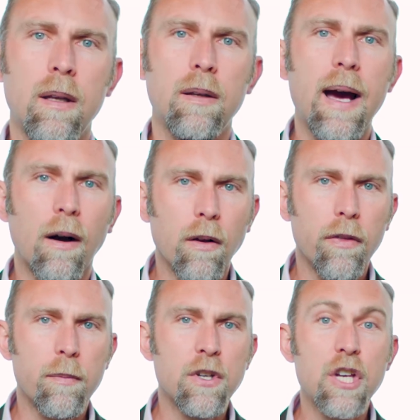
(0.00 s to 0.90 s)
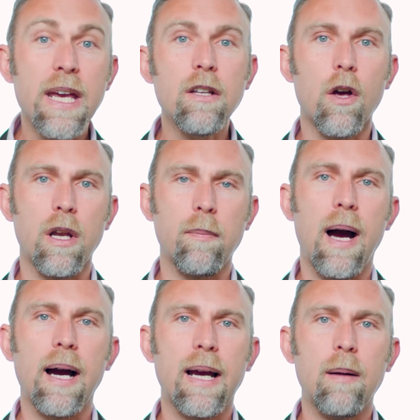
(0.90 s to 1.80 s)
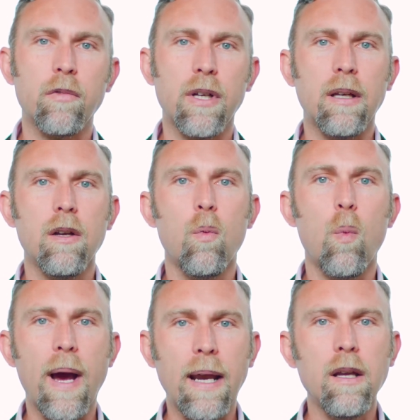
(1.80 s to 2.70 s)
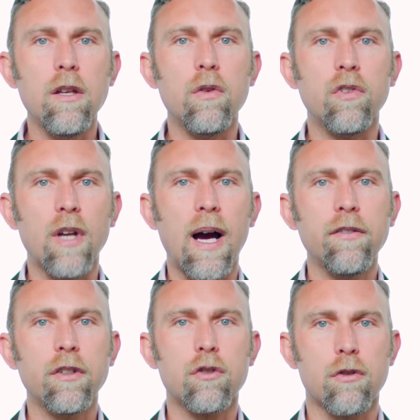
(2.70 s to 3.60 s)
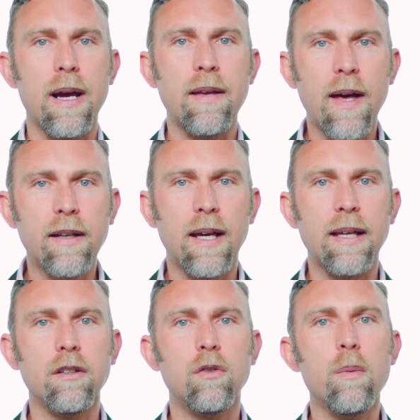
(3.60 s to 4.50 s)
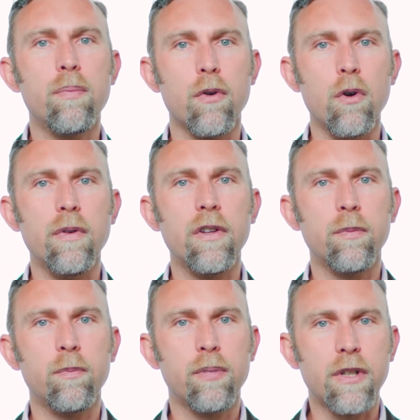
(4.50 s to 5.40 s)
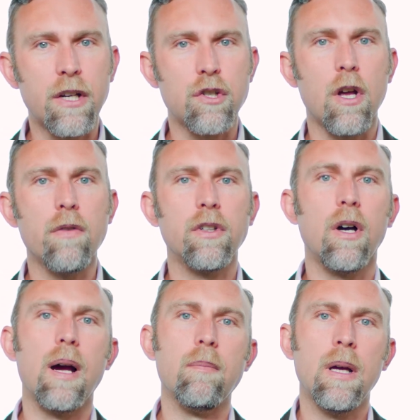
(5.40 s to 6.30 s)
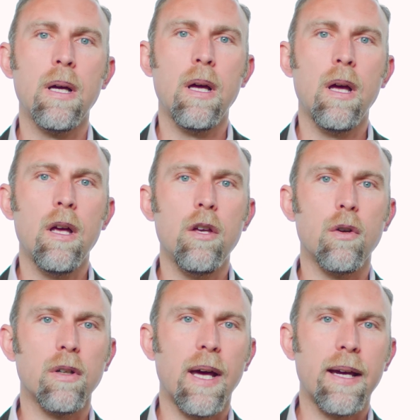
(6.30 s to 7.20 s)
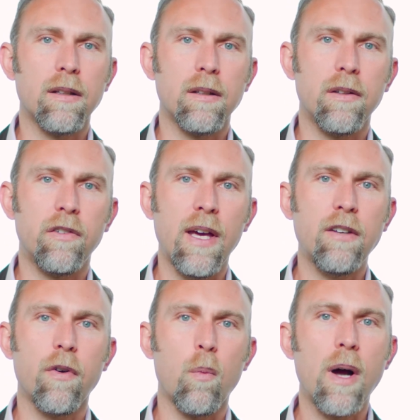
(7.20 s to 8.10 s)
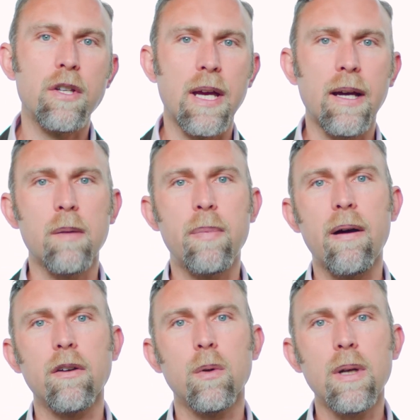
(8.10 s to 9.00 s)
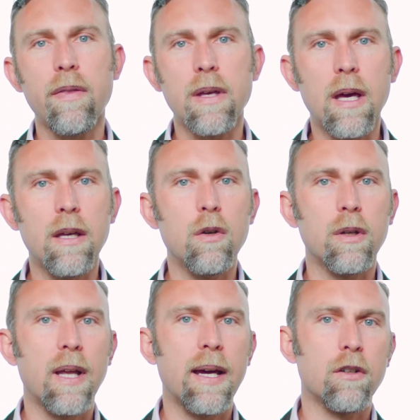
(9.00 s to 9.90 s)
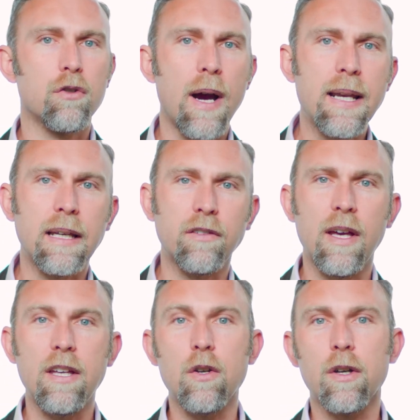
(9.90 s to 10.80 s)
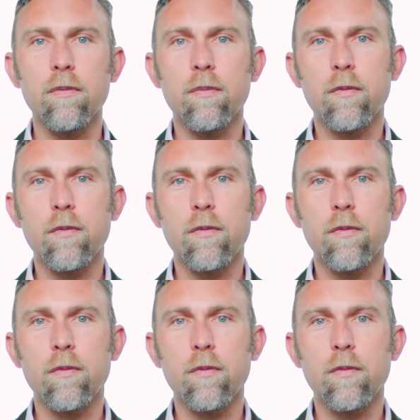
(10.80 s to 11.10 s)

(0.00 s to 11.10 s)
Now, the machine learning part comes in when you start to train that data to improve its prediction over time. You can take a set from one year, compare it to another year. You can take a training set, you can